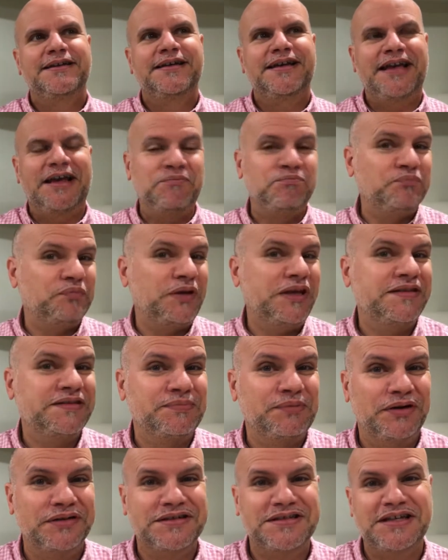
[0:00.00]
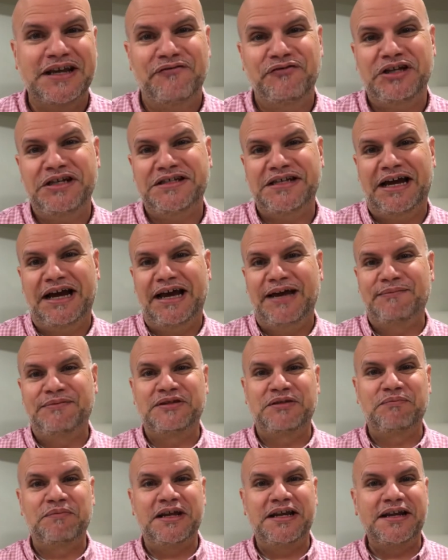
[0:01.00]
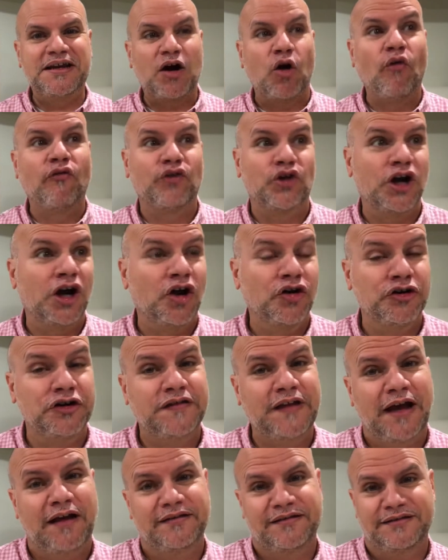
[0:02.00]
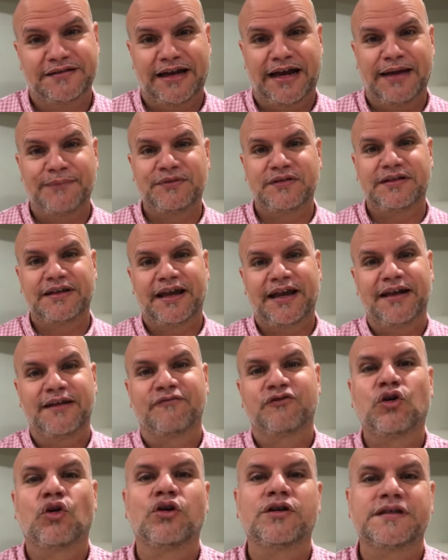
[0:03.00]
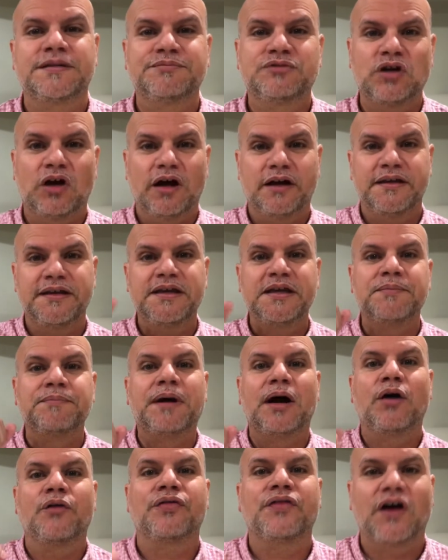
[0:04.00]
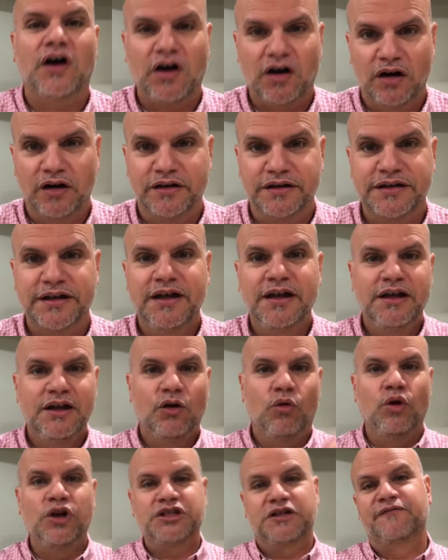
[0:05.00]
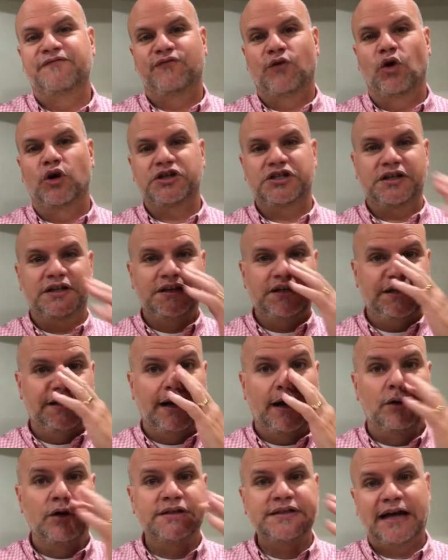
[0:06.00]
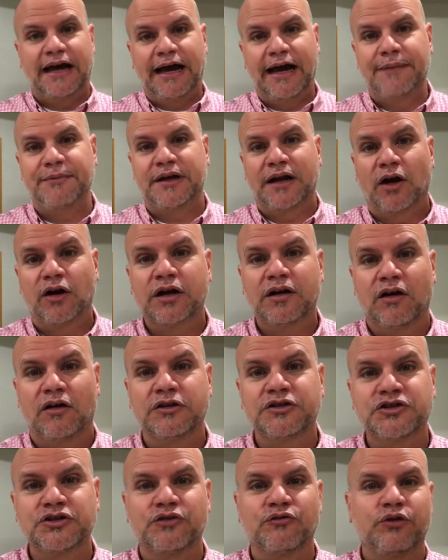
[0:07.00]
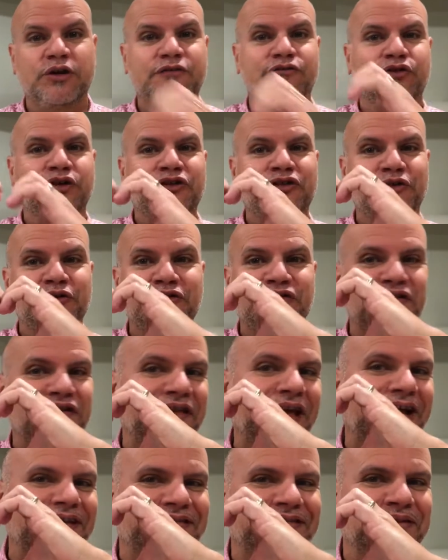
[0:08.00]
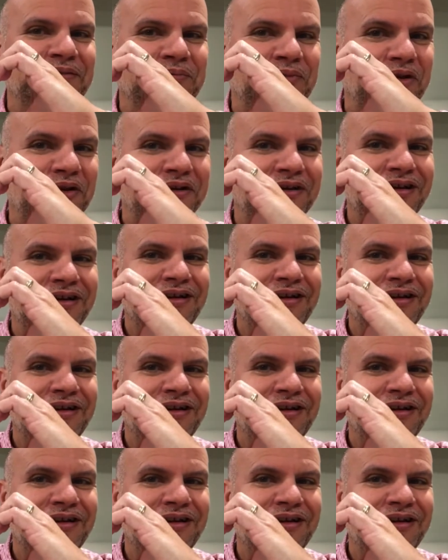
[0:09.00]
It beats about 70 times a minute, over 100,000 times a day, and of course I'm talking about the heart, which unfortunately in our time, in our culture, we've reduced to that symbol.